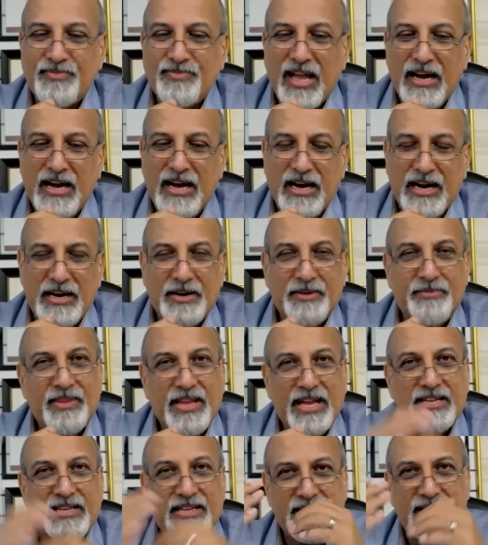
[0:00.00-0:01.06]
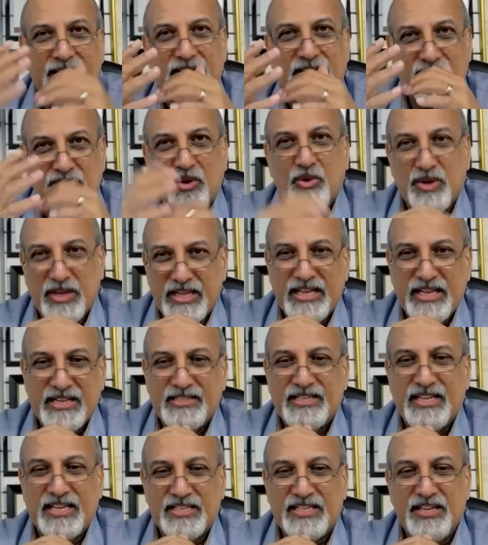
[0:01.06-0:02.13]
that is older than
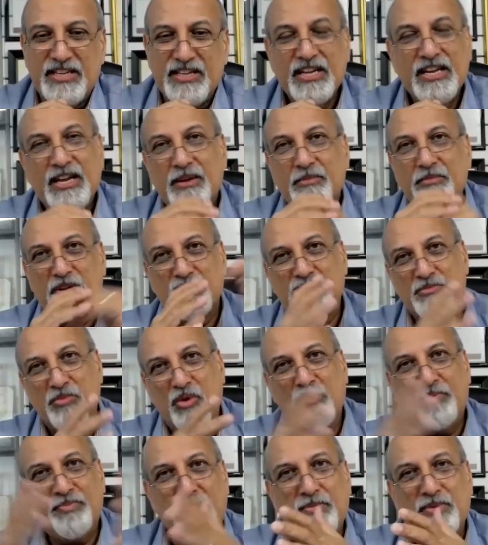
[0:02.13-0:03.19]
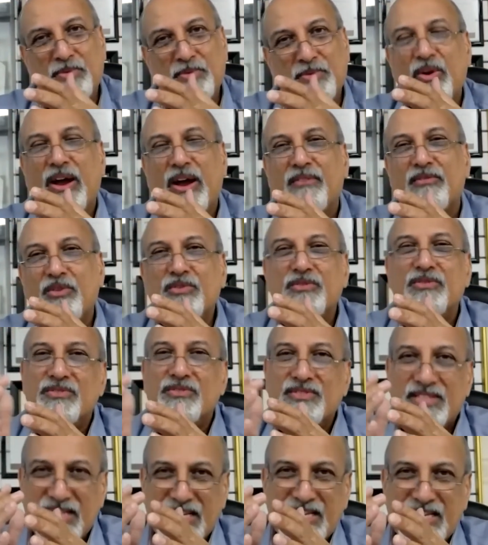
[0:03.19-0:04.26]
60. Because the more people you have over
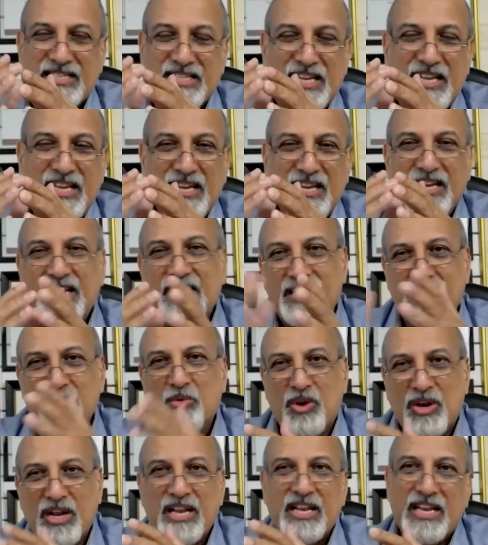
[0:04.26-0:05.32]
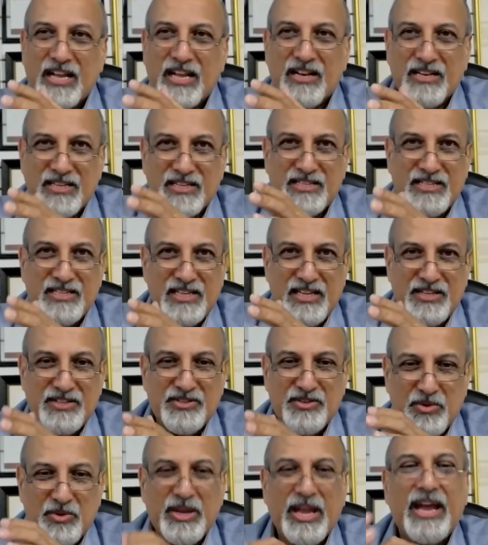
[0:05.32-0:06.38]
60, the more clinical disease
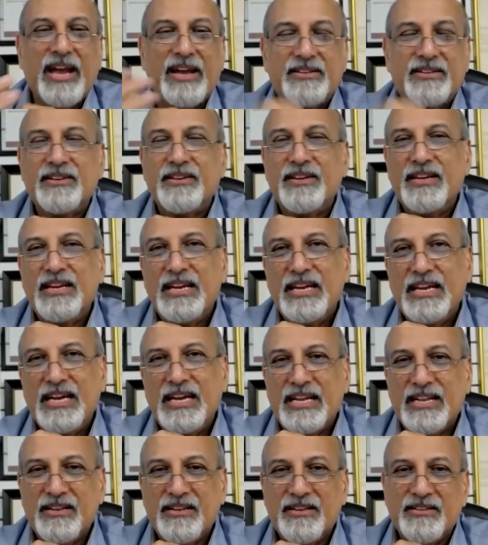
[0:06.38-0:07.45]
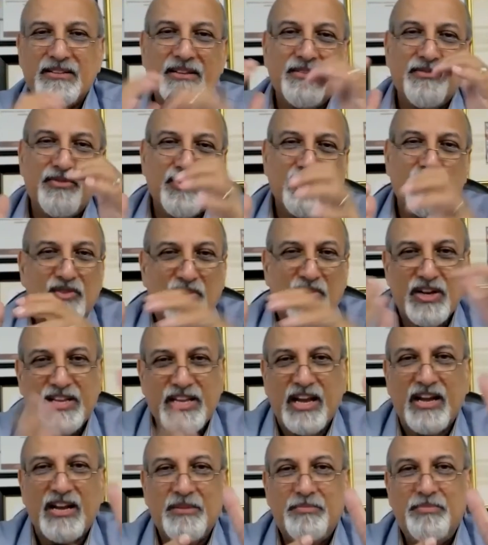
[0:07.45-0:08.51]
you get. And if you've got
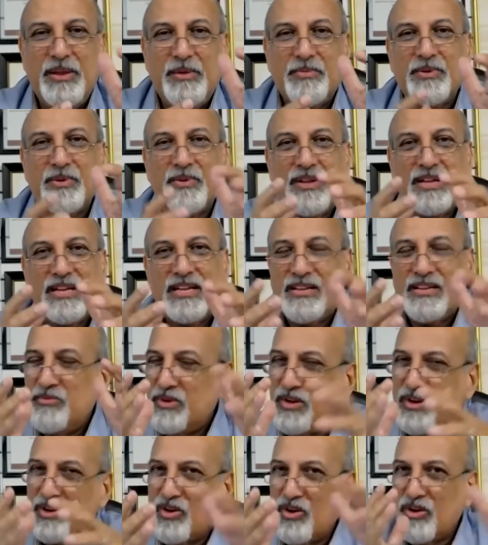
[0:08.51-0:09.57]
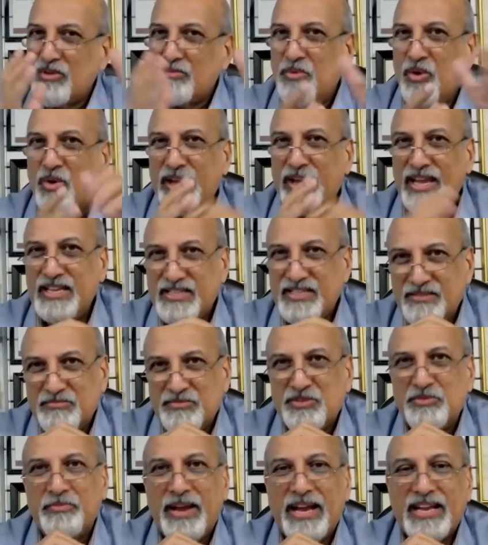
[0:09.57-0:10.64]
younger people, we've got a lot more
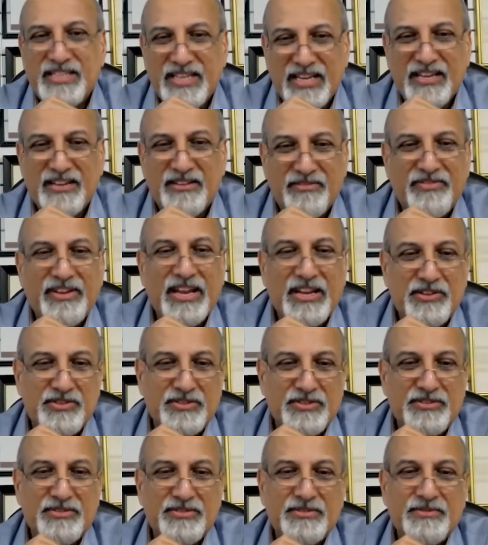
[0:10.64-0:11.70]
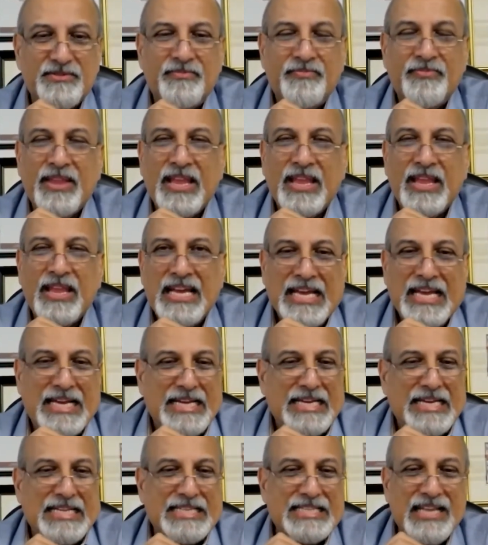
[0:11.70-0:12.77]
asymptomatic infections.
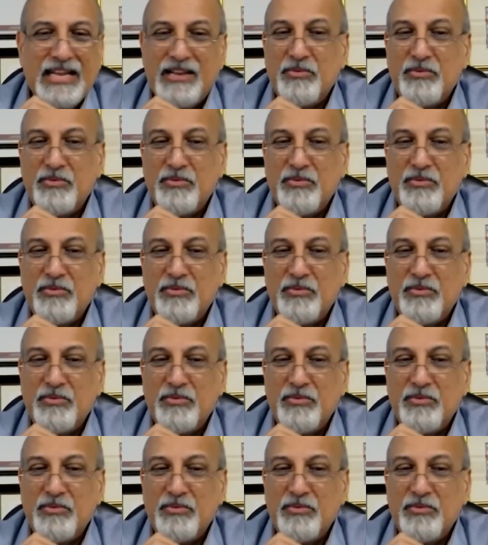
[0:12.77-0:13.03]
Then